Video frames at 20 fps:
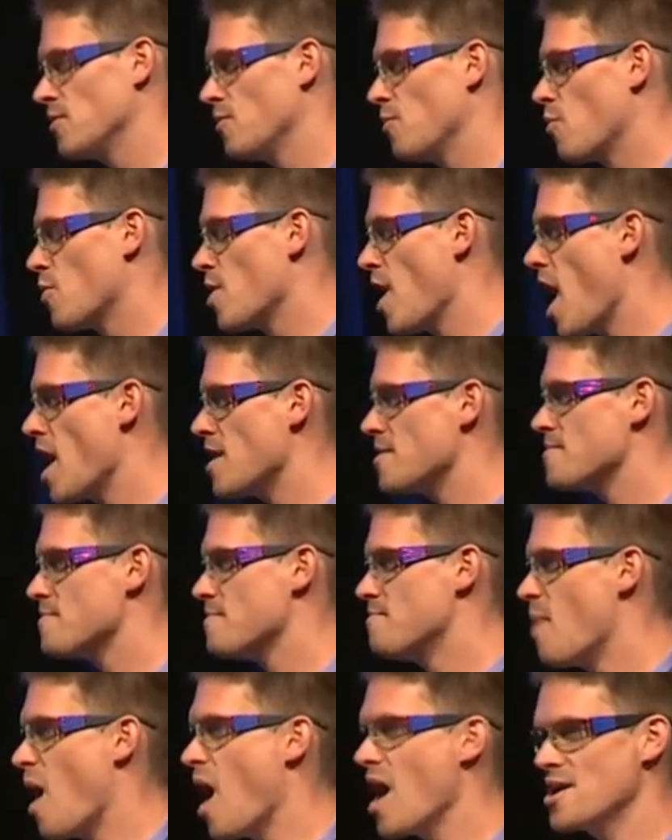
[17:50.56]
we're
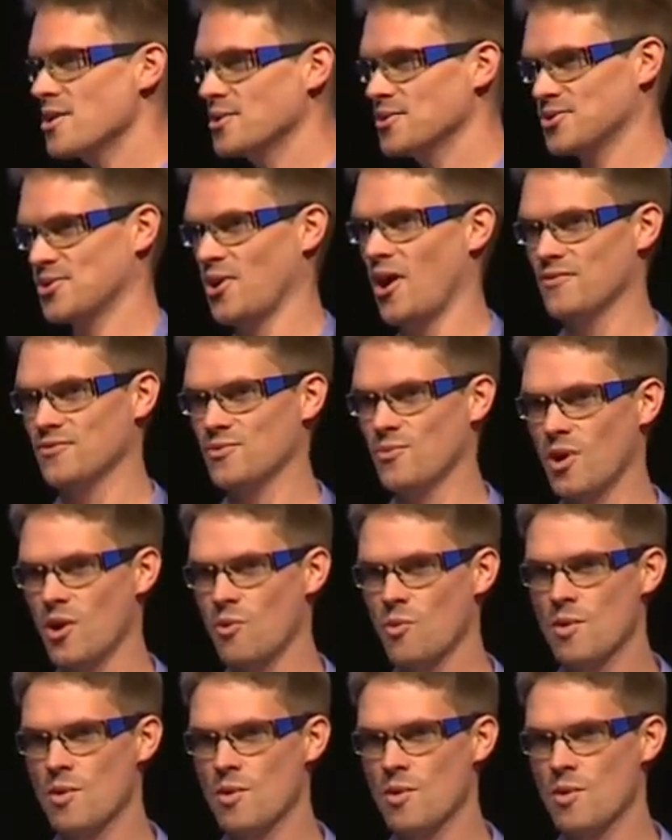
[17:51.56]
not buying software,